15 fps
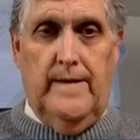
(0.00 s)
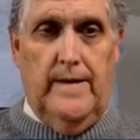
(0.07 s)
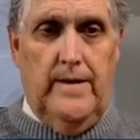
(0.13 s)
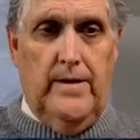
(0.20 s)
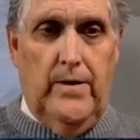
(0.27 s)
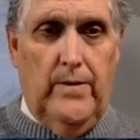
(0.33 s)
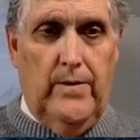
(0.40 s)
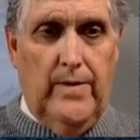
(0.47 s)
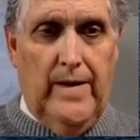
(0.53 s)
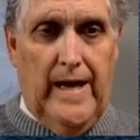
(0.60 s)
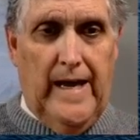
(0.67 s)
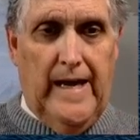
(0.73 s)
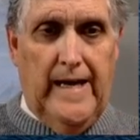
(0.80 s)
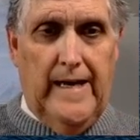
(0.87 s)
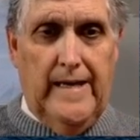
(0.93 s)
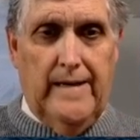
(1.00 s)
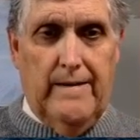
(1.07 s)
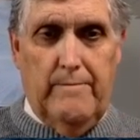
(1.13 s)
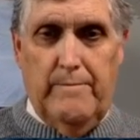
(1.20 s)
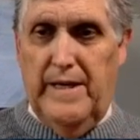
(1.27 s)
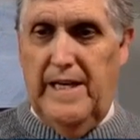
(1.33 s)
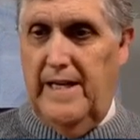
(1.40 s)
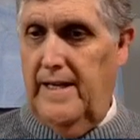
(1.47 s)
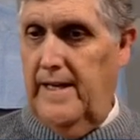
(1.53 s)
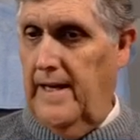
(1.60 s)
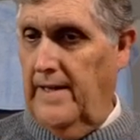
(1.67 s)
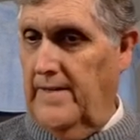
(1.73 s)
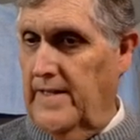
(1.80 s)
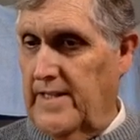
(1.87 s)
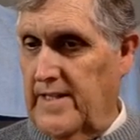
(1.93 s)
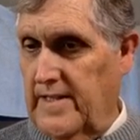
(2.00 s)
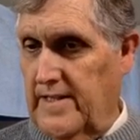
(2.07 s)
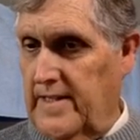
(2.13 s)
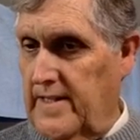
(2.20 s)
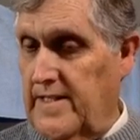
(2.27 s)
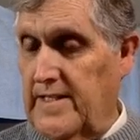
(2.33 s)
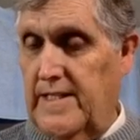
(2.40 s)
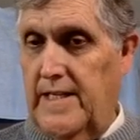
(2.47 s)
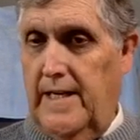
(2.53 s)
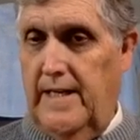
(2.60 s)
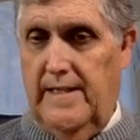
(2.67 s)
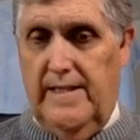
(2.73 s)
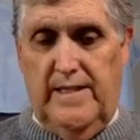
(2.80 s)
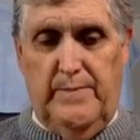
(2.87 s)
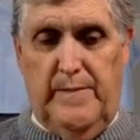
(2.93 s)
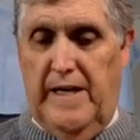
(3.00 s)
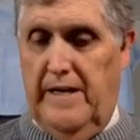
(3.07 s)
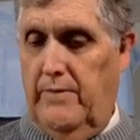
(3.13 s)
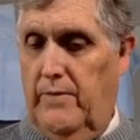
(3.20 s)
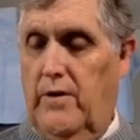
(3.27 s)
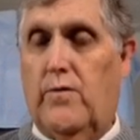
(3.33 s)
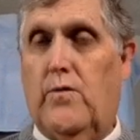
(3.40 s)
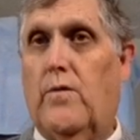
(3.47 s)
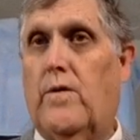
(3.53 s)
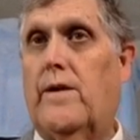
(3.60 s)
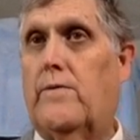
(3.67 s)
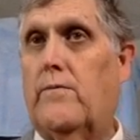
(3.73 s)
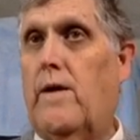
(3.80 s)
you know, A, B, and this is the C that's being recorded